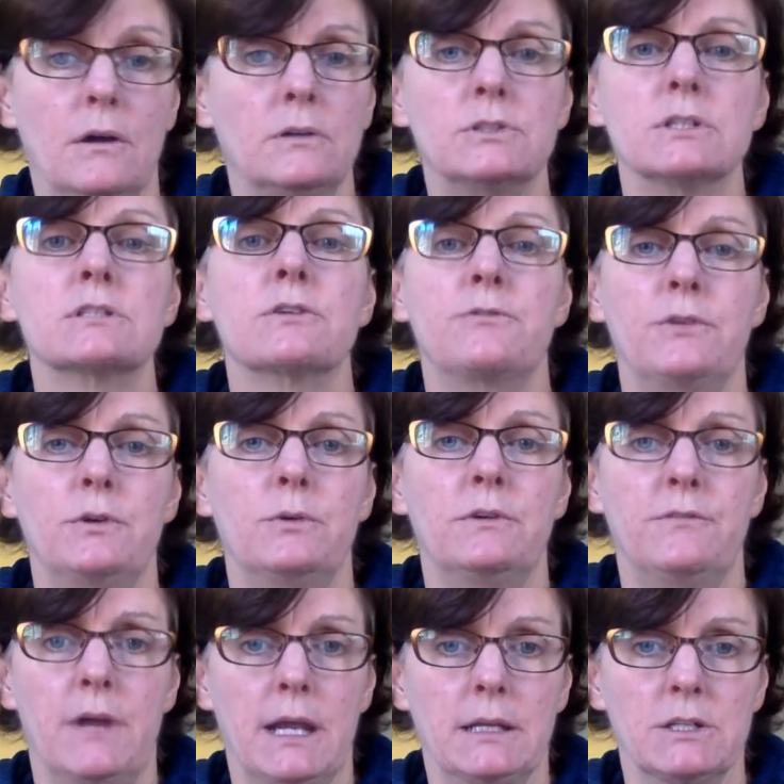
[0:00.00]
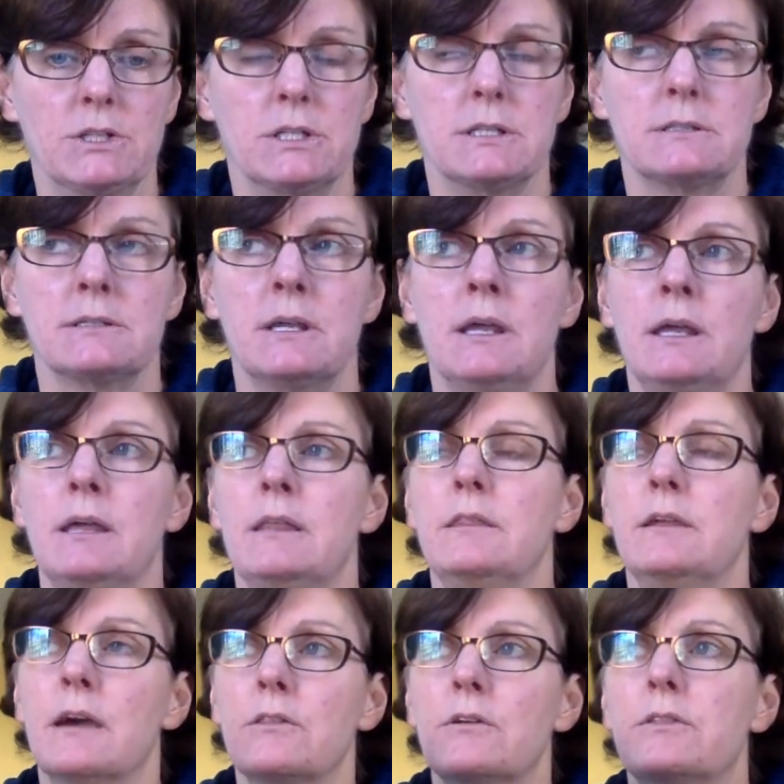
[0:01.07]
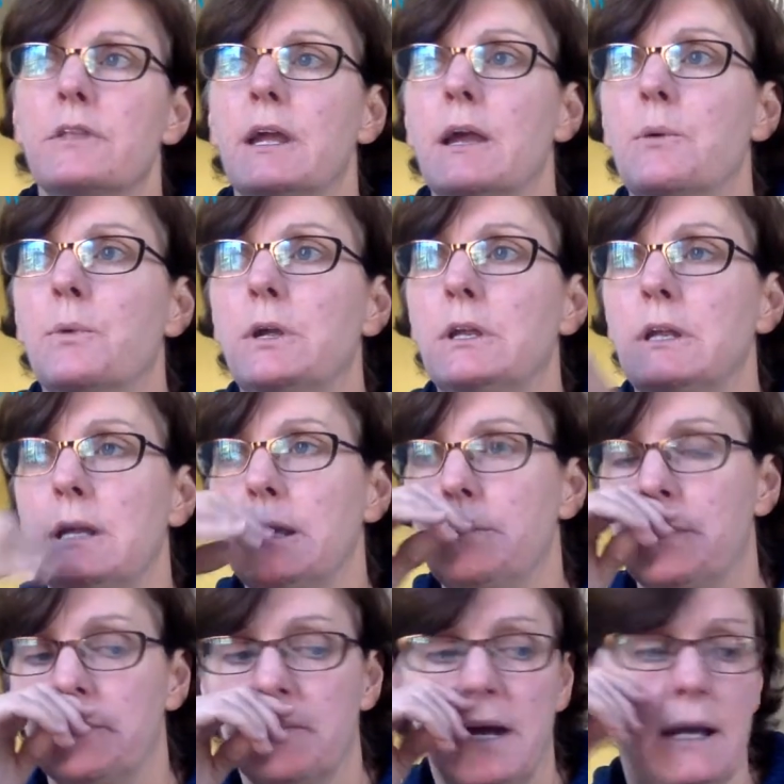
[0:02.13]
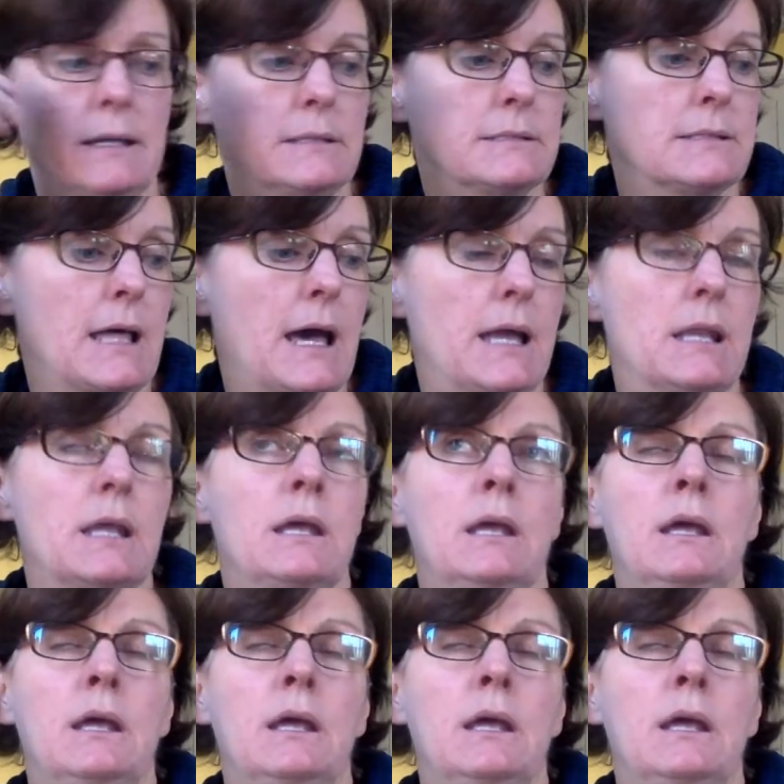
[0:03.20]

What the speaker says: just a few advantages. The other thing I want you to keep in mind is that